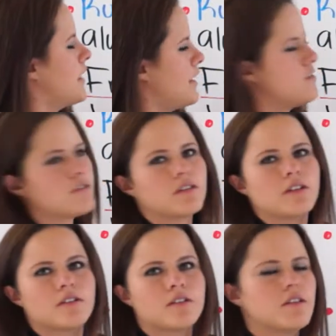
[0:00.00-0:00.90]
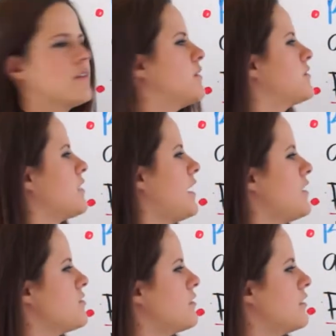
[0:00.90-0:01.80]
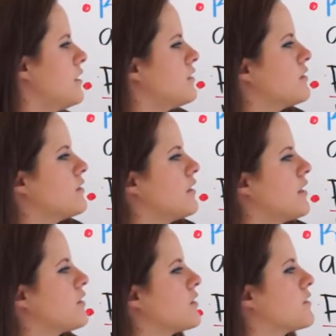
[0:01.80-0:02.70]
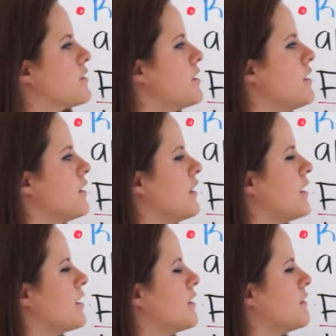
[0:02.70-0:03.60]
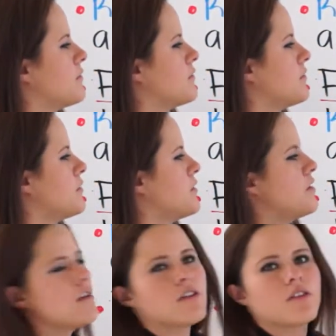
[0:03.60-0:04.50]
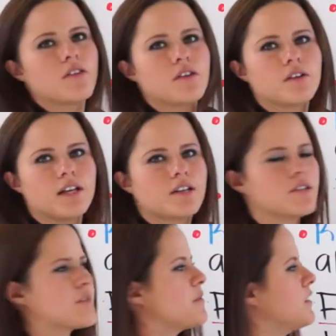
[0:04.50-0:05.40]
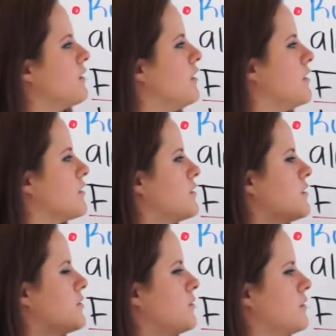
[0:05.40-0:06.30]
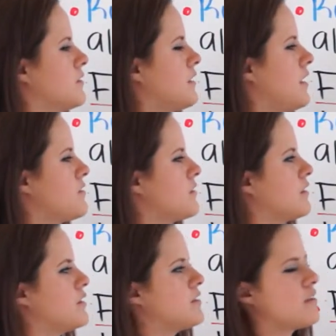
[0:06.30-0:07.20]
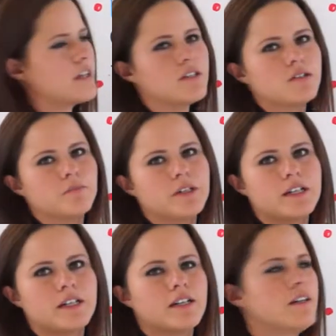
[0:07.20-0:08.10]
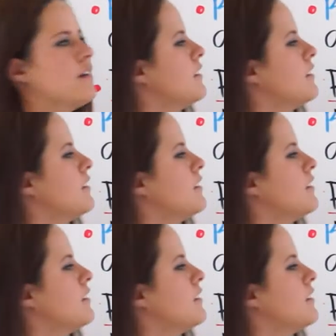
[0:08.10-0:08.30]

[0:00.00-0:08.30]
Angeles. Los Angeles Lakers. Like if the Lakers belonged to Los Angeles. They do, but